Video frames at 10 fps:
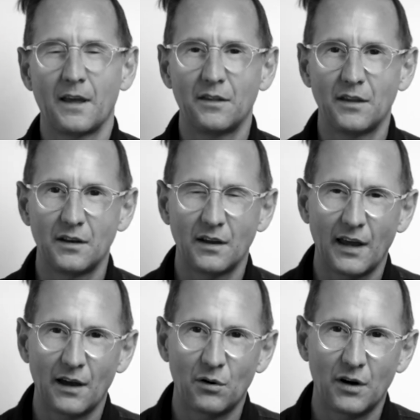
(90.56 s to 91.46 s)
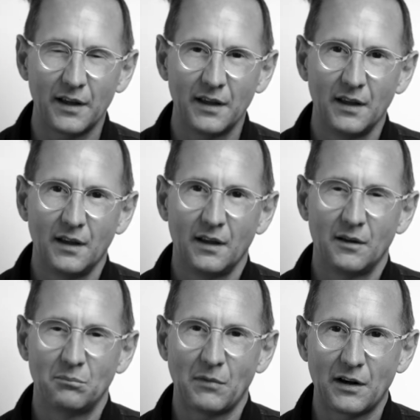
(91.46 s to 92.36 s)
and then how I
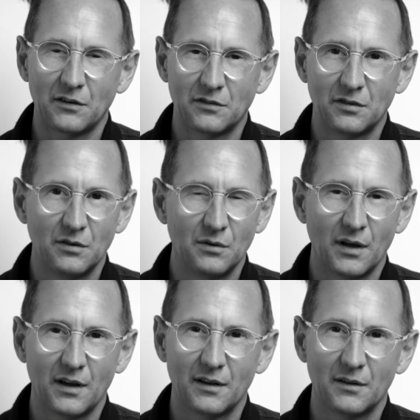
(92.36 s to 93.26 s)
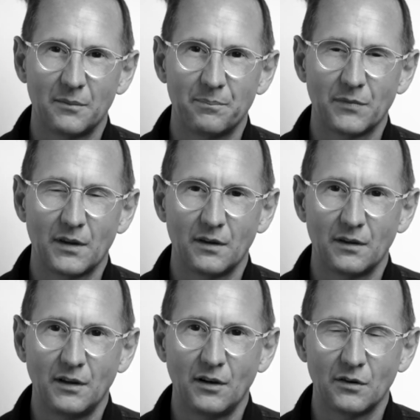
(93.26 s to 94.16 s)
managed to,
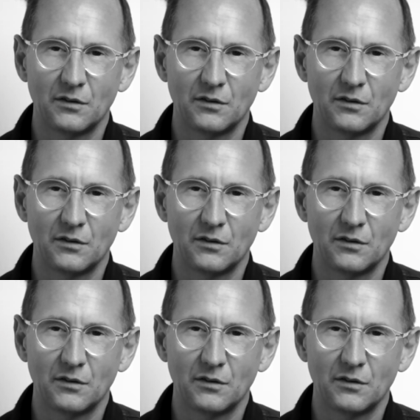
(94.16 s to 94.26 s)
you know,